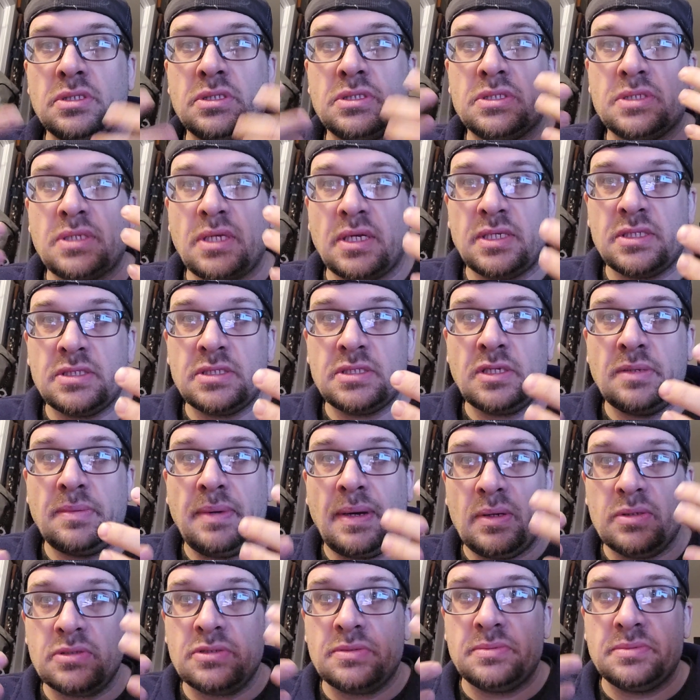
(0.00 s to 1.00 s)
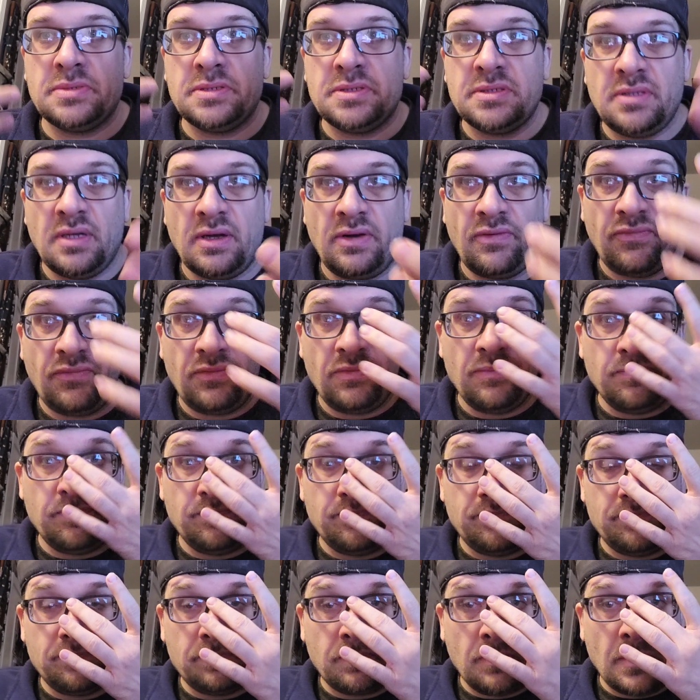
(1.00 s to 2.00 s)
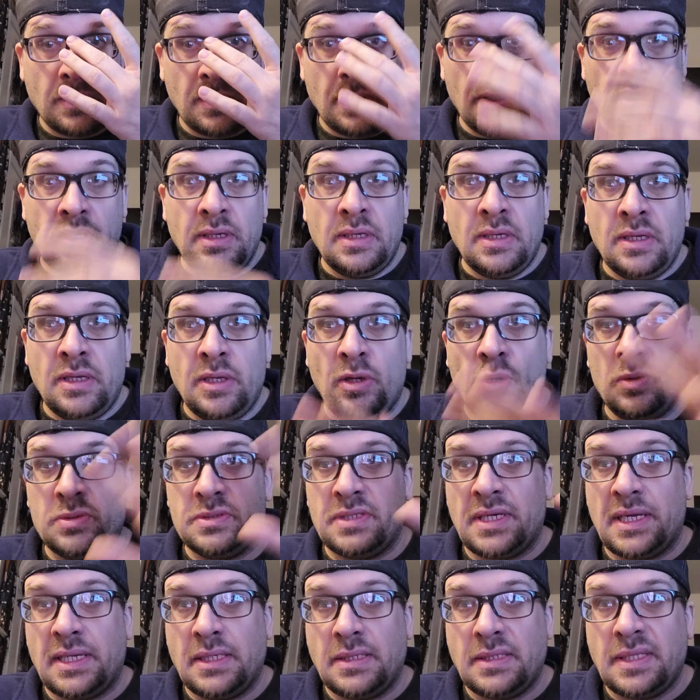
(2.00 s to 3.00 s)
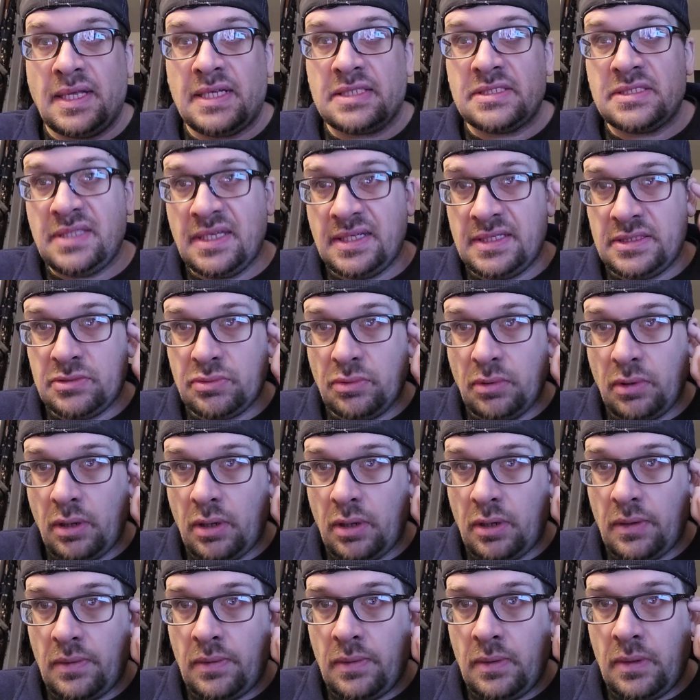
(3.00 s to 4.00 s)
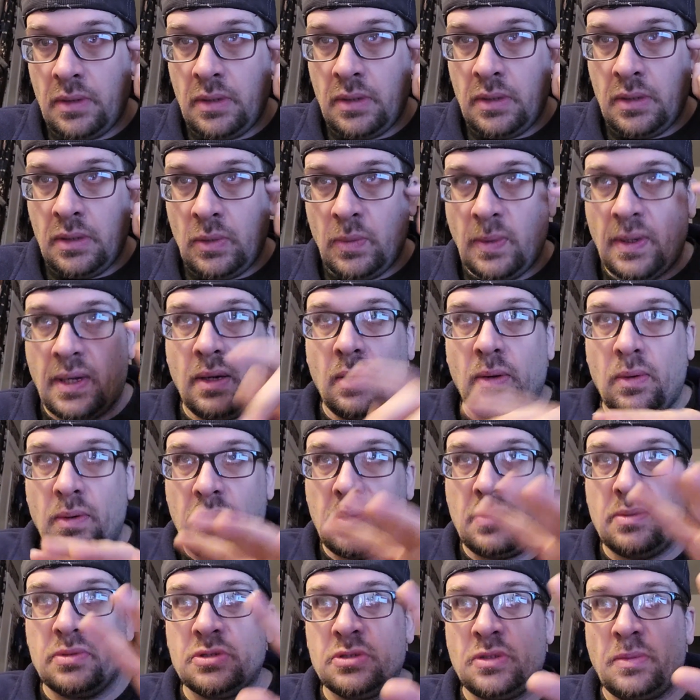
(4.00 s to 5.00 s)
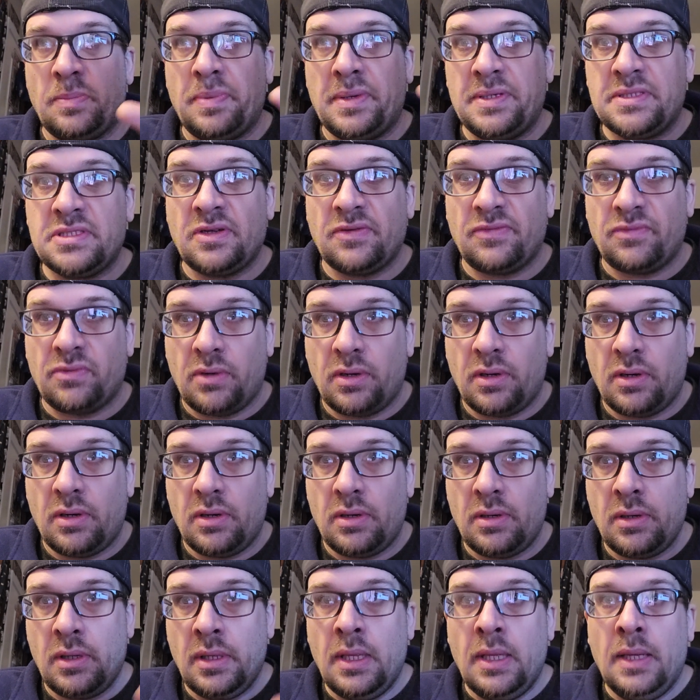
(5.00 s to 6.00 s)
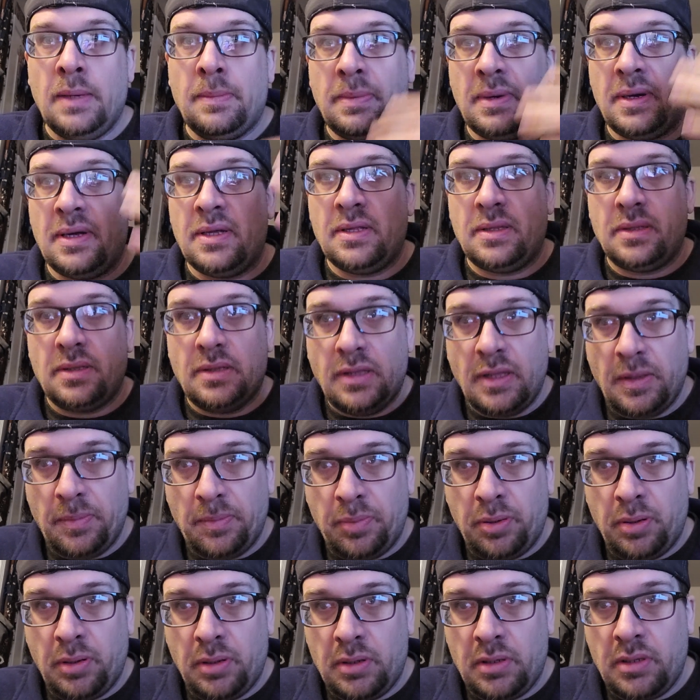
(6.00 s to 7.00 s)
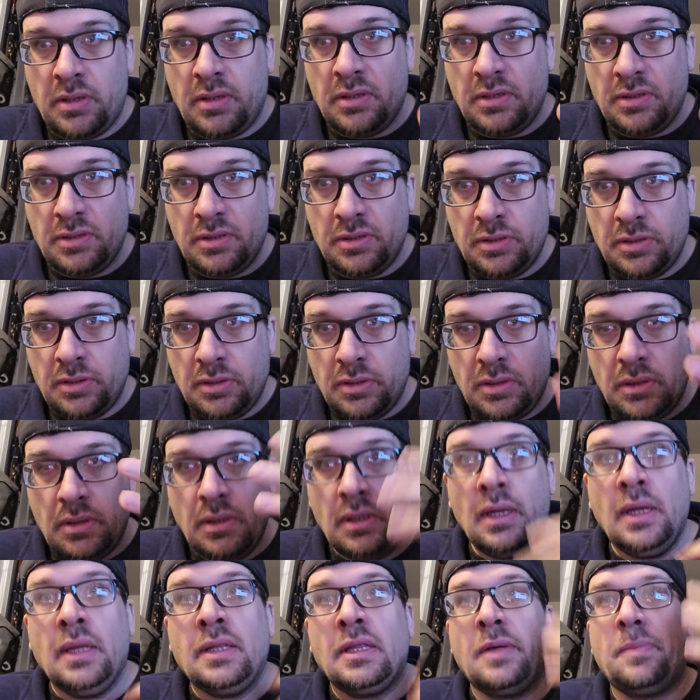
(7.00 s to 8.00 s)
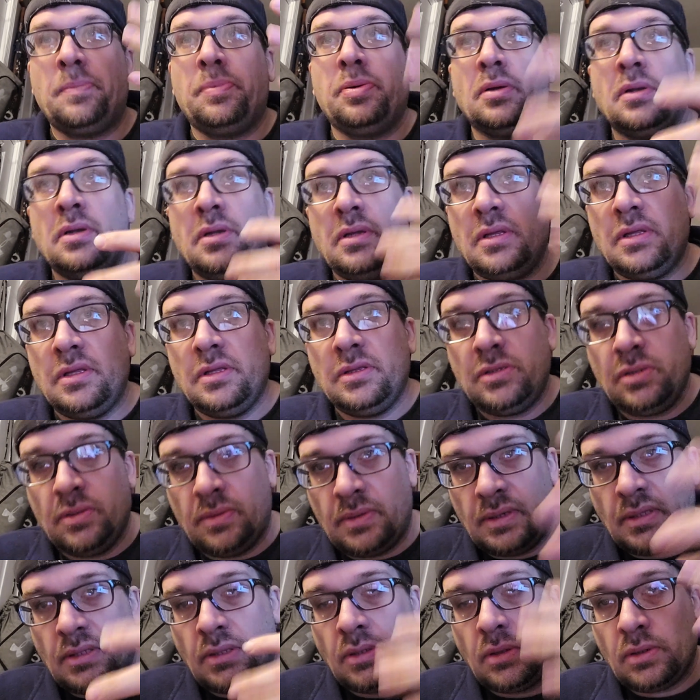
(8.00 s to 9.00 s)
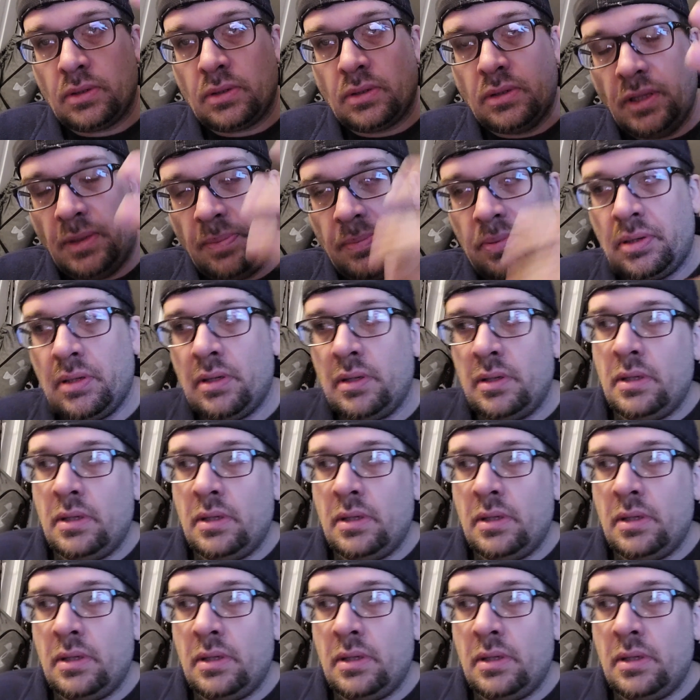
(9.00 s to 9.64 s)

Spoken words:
discussed about some stuff. He was on last night's Raw. Well, it was the best of Raw, but they put it into a little clip